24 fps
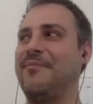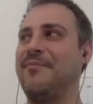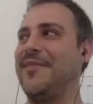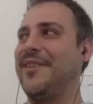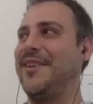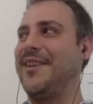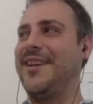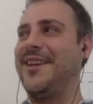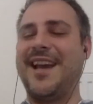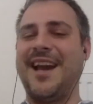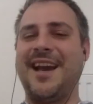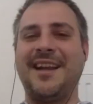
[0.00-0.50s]

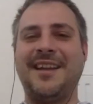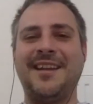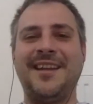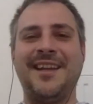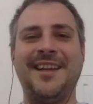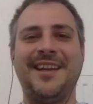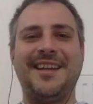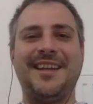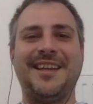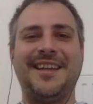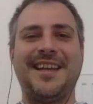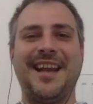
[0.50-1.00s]

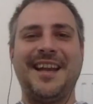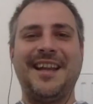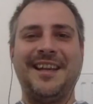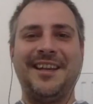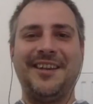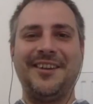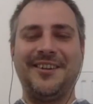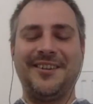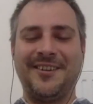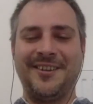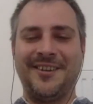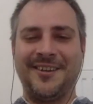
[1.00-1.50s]
getting
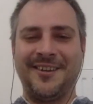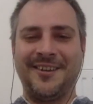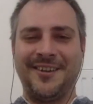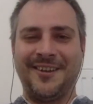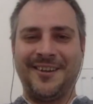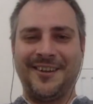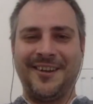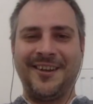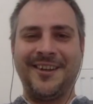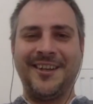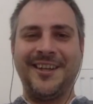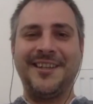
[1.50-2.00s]

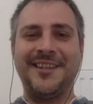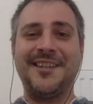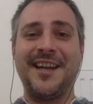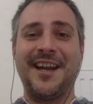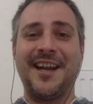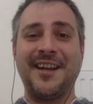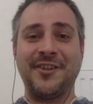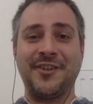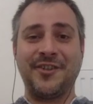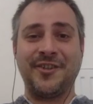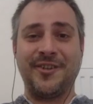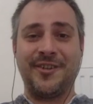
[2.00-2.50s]
an
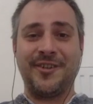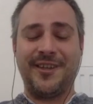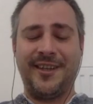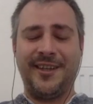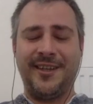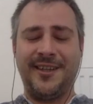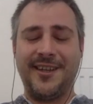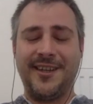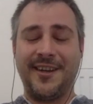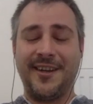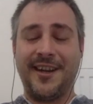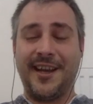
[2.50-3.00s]

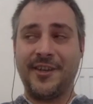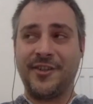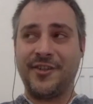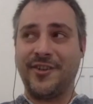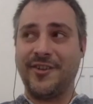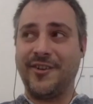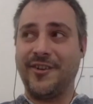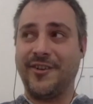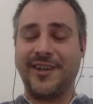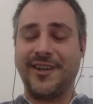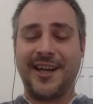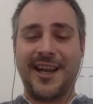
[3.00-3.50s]

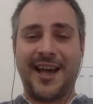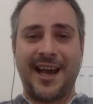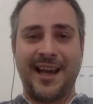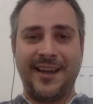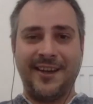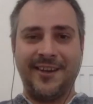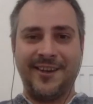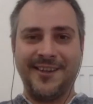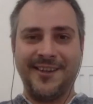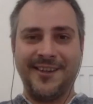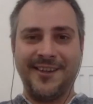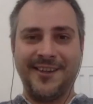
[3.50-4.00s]
international
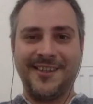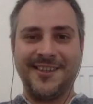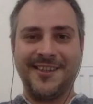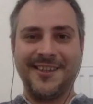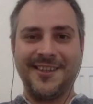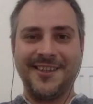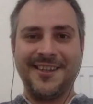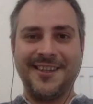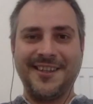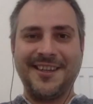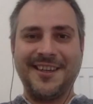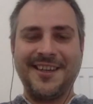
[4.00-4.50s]
client
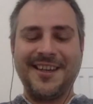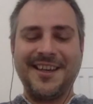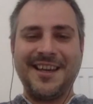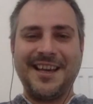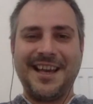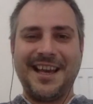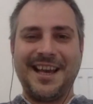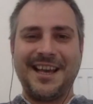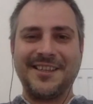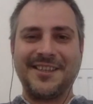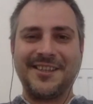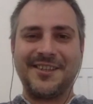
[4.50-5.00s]

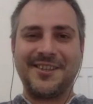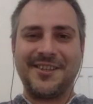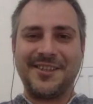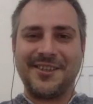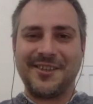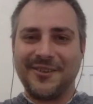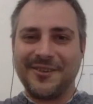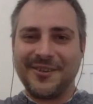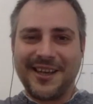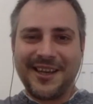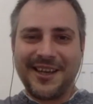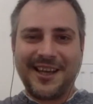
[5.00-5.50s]
as
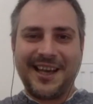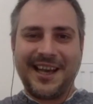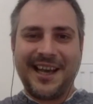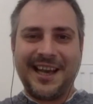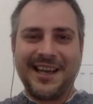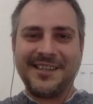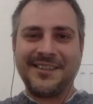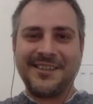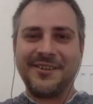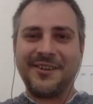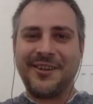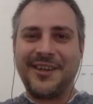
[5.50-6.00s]

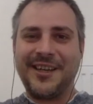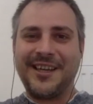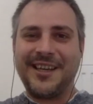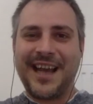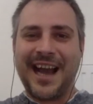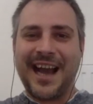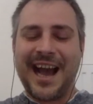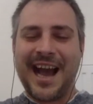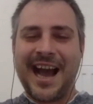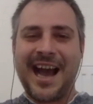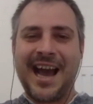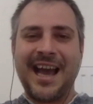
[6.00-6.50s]
a
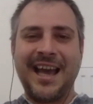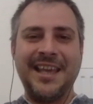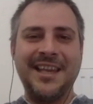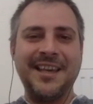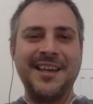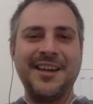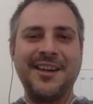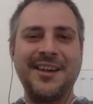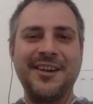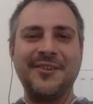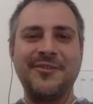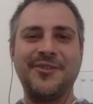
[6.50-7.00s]
guy
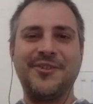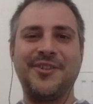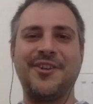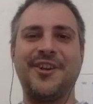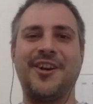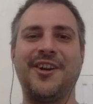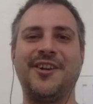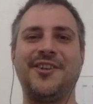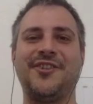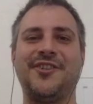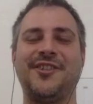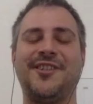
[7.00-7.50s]
who
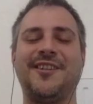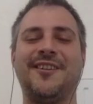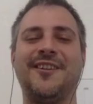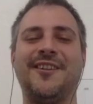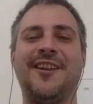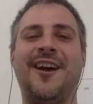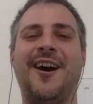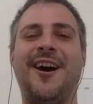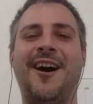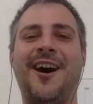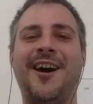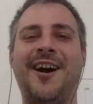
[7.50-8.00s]
charges a
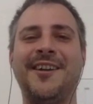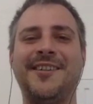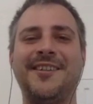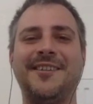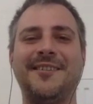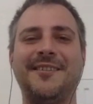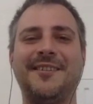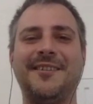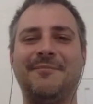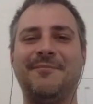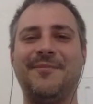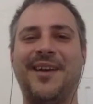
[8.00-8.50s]
lot
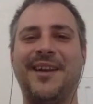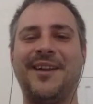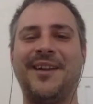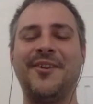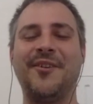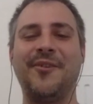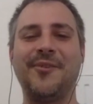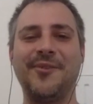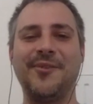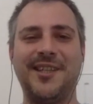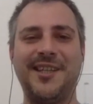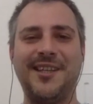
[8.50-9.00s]
but
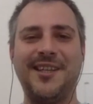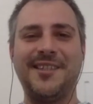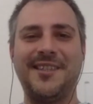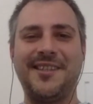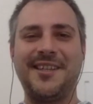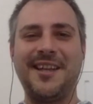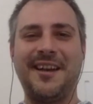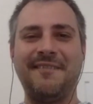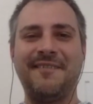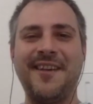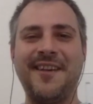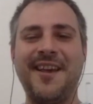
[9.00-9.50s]
knows his
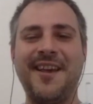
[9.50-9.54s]
stuff